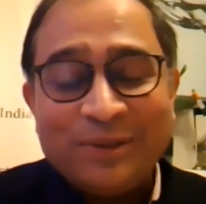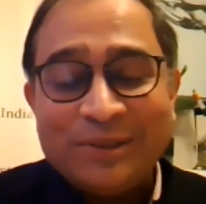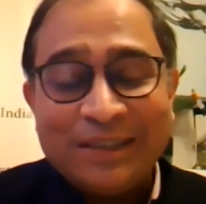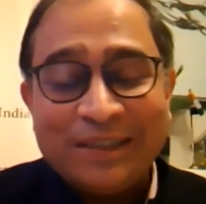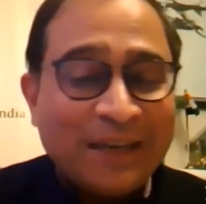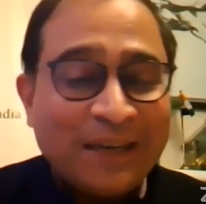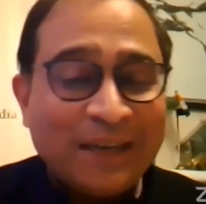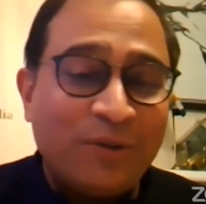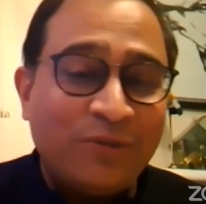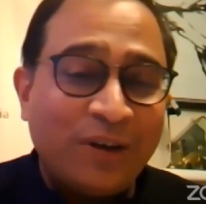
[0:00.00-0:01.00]
was just
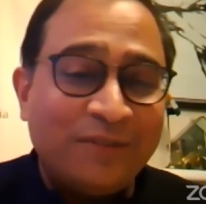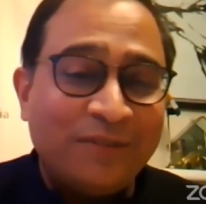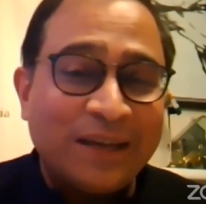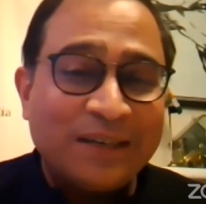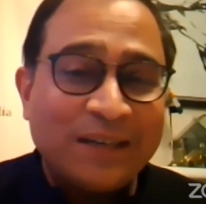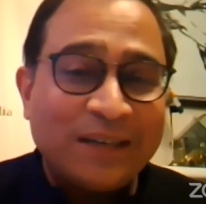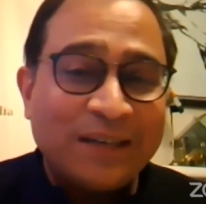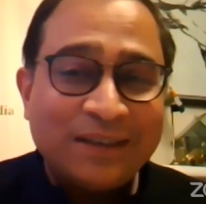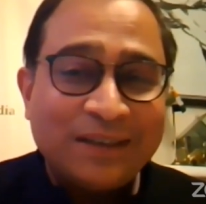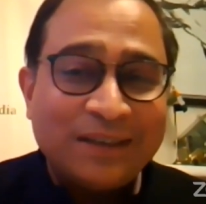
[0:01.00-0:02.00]
telling my wife that I
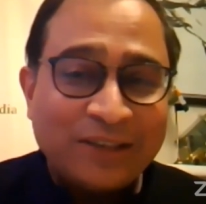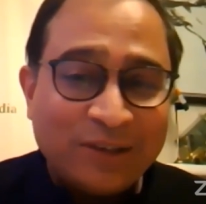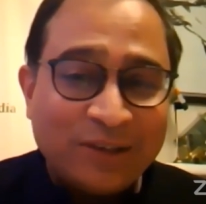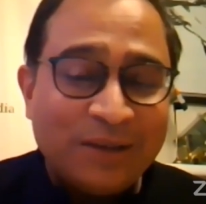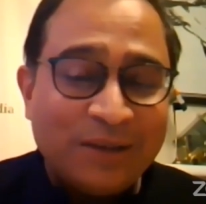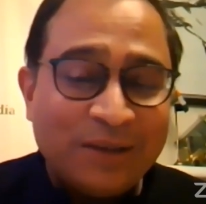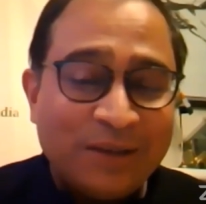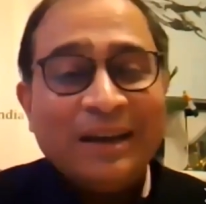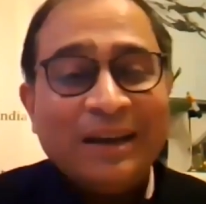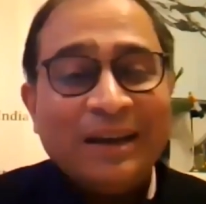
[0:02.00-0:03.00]
was actually
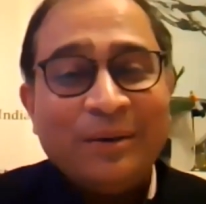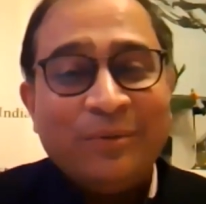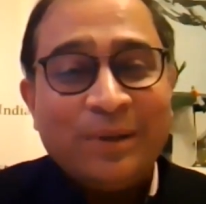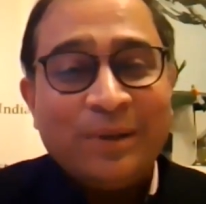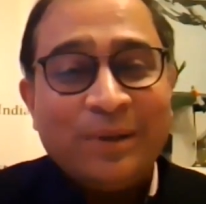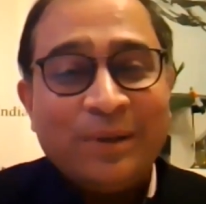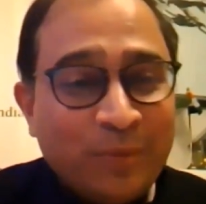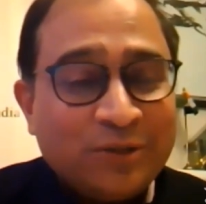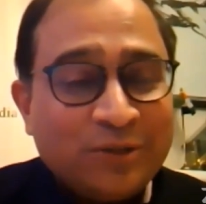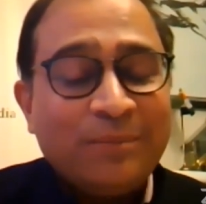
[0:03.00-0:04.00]
moved
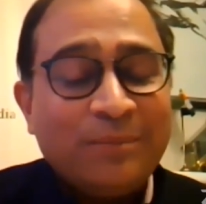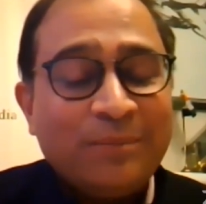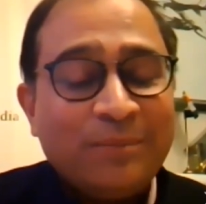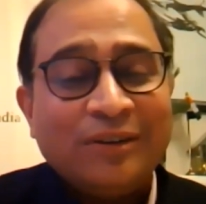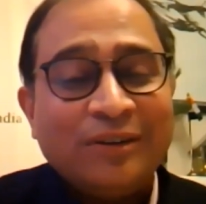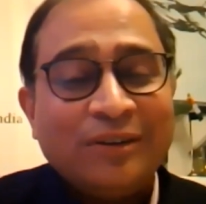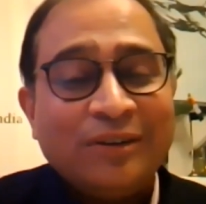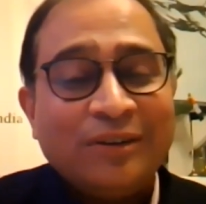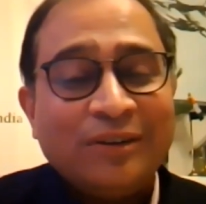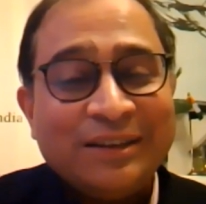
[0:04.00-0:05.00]
the moment you came
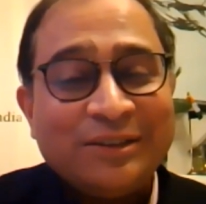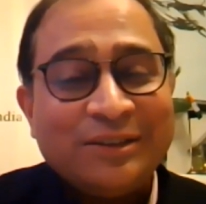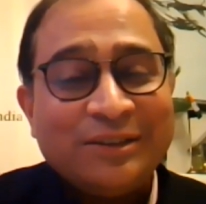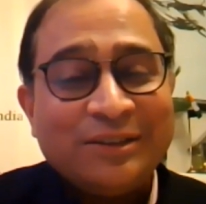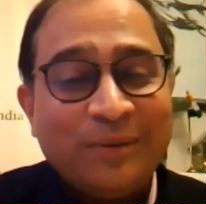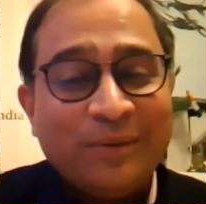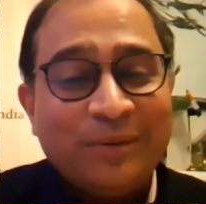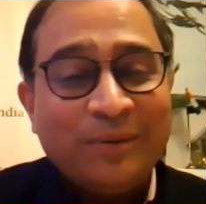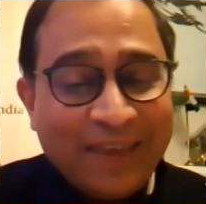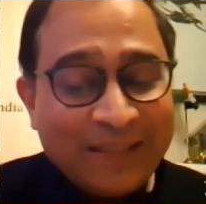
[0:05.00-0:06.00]
on screen. So
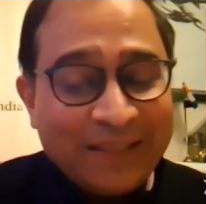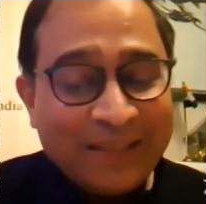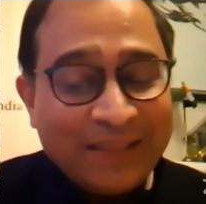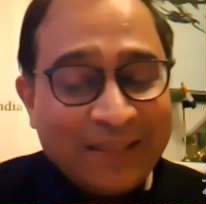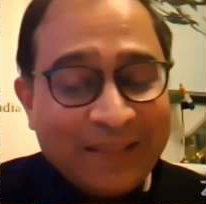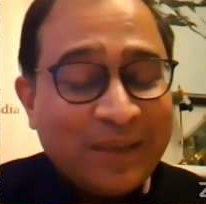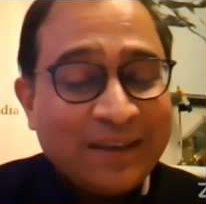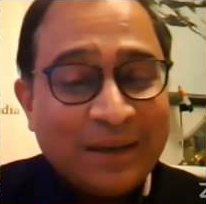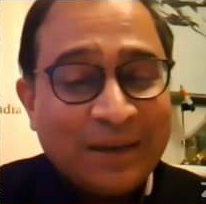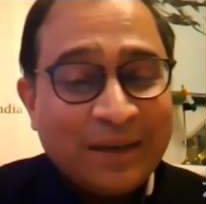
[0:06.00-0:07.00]
I think there is
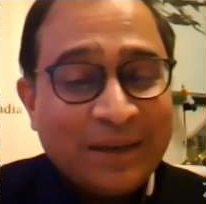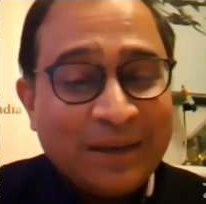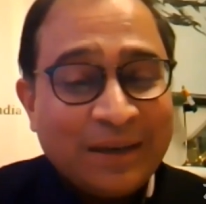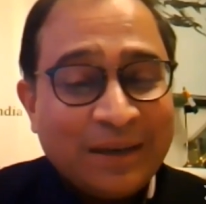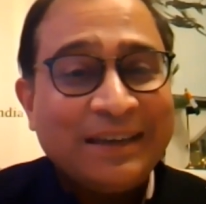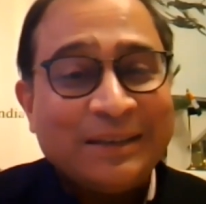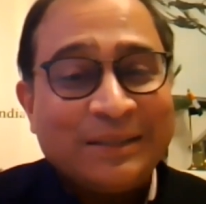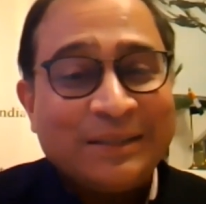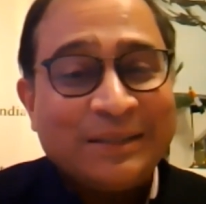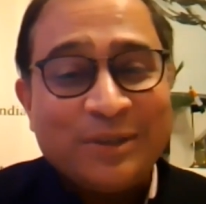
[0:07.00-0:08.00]
something, some rahasya
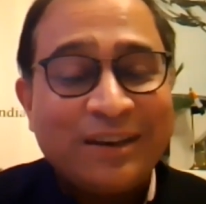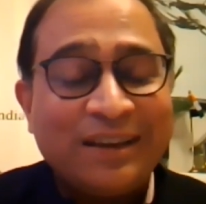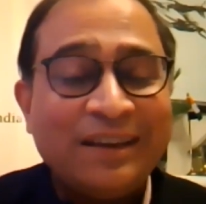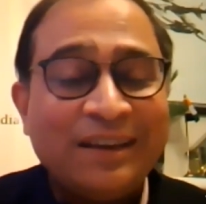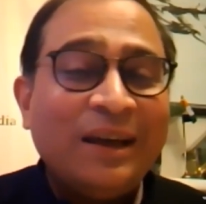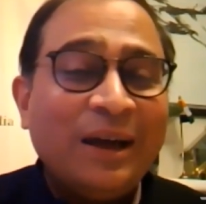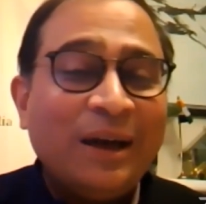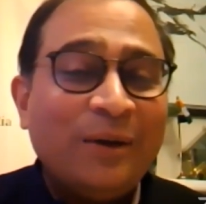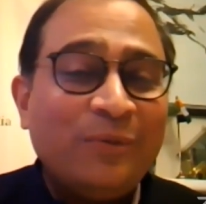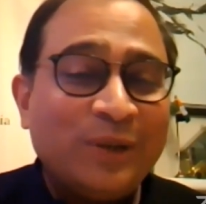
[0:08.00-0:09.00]
here, some mystery
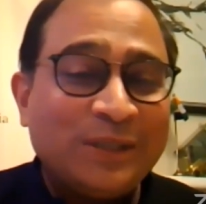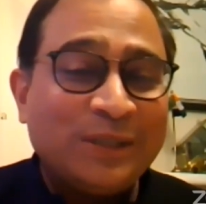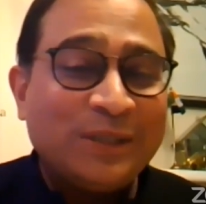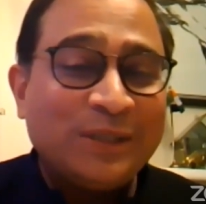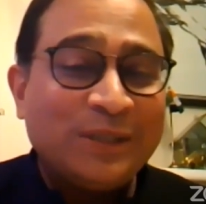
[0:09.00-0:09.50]
which